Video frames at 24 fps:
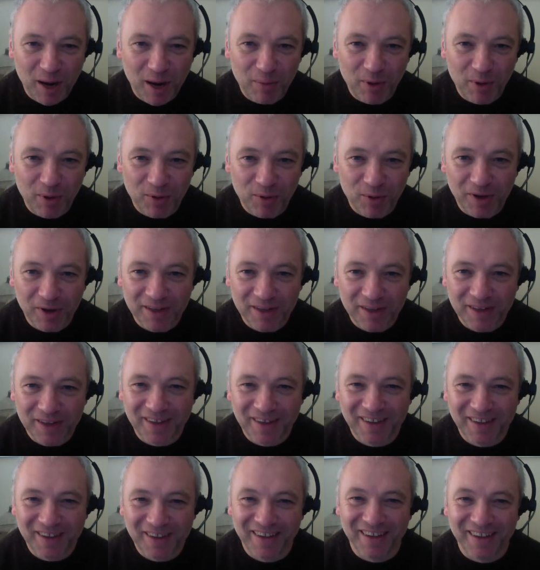I thought
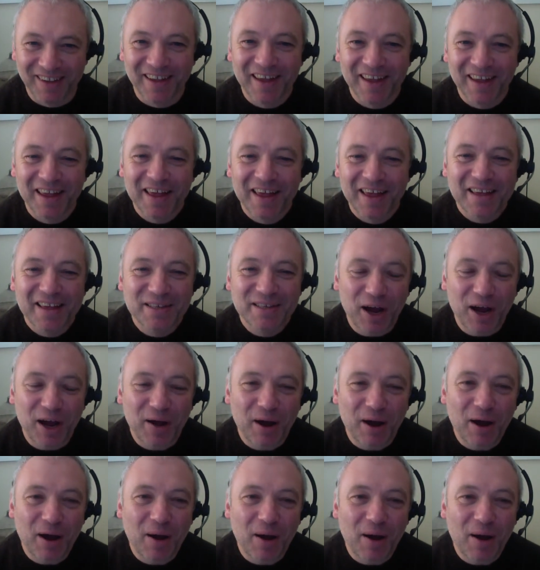
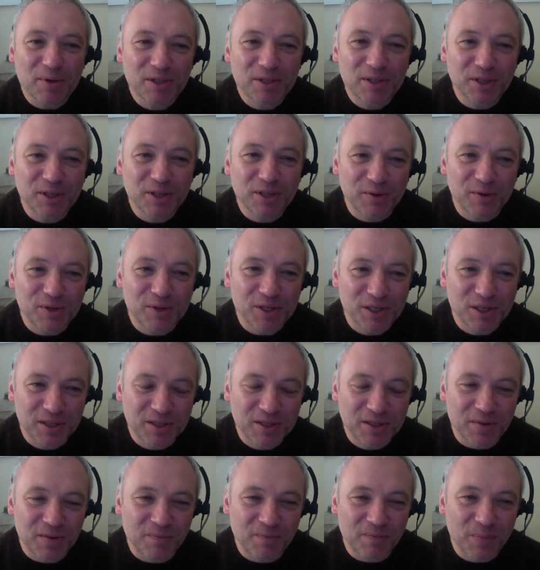I was just
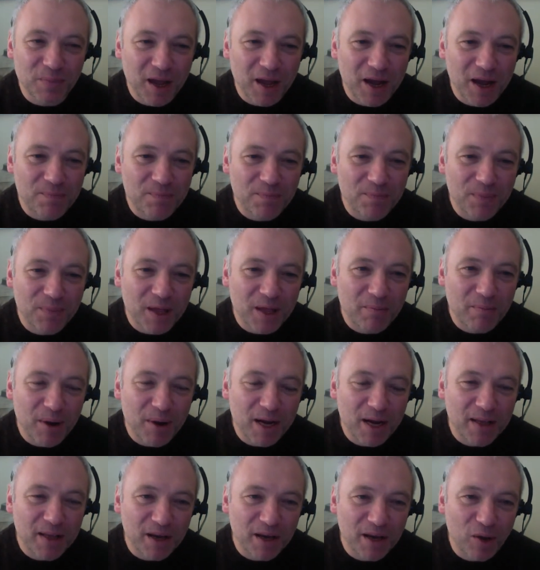
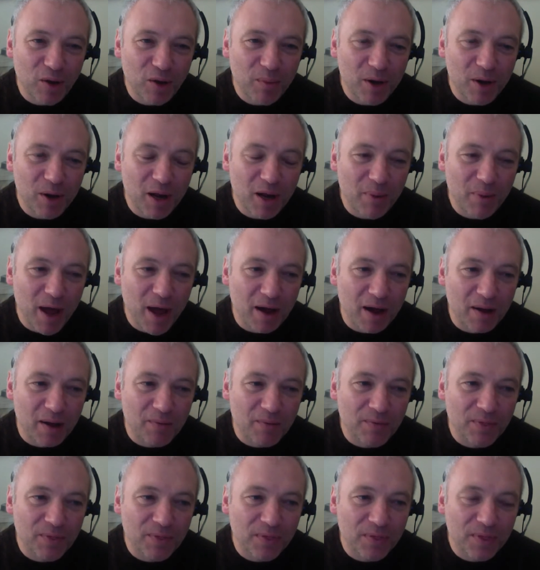making that comment about
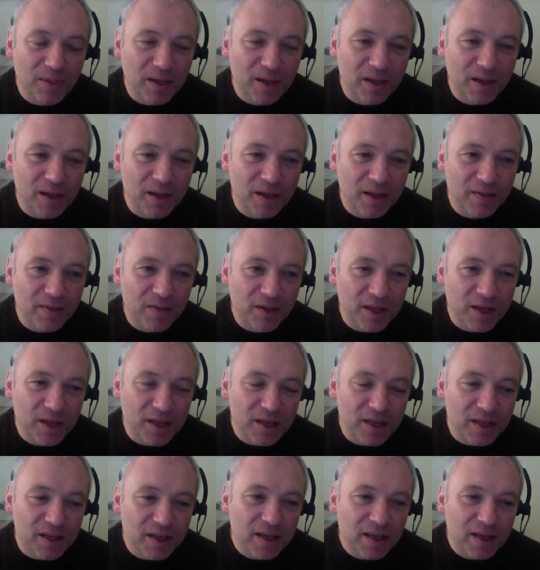
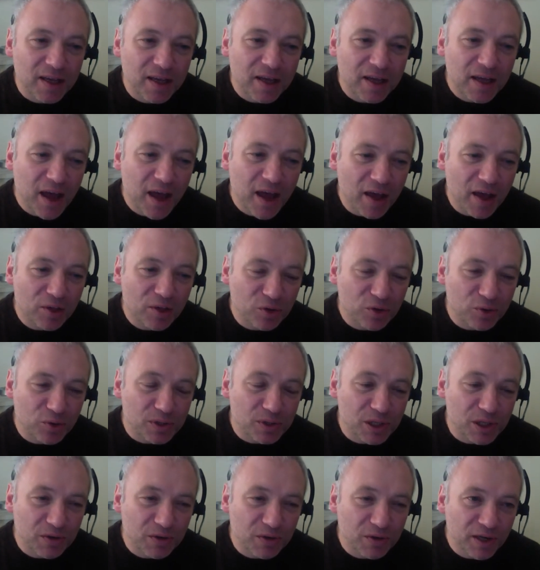the ethical
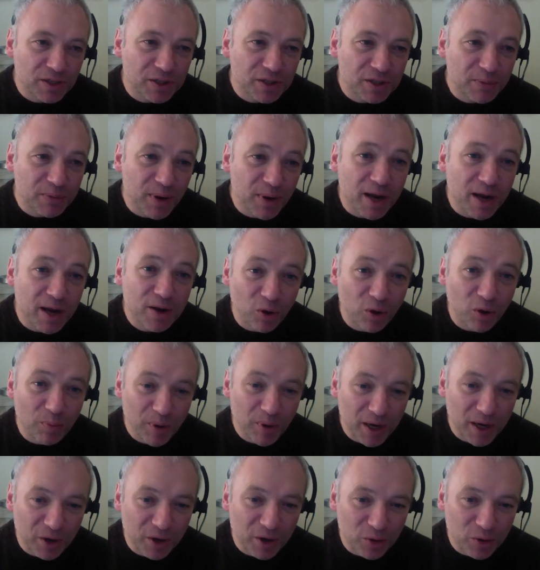considerations about not
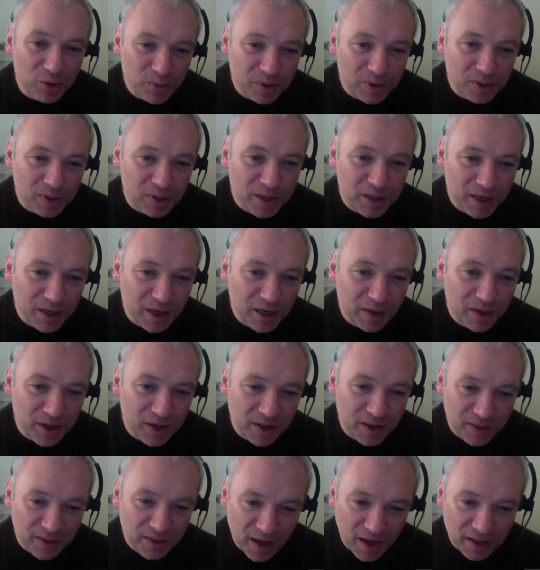being open, and I think
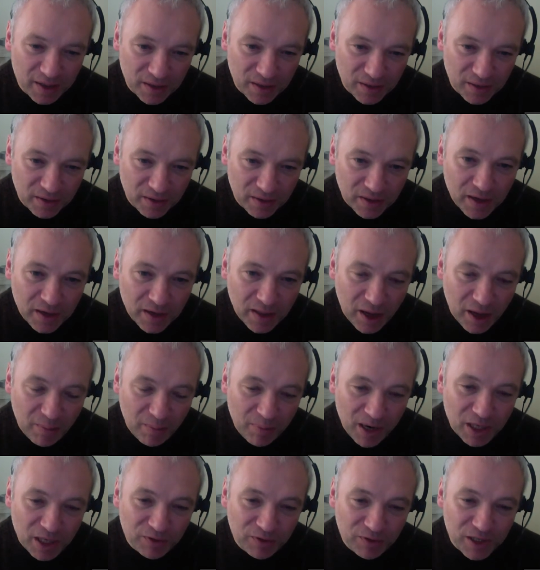that that
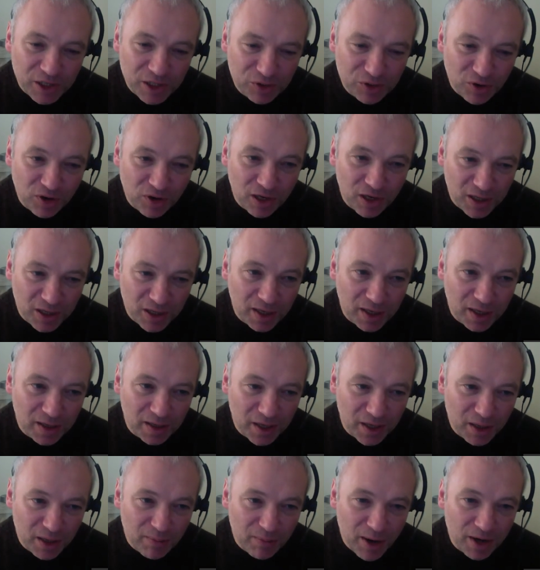plays very strongly in
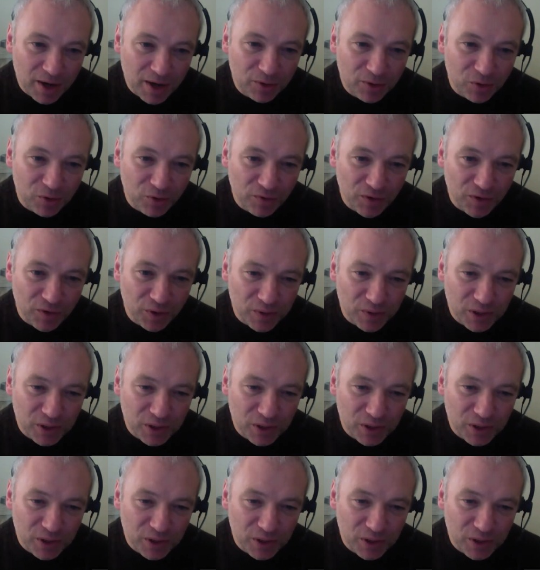the medical field.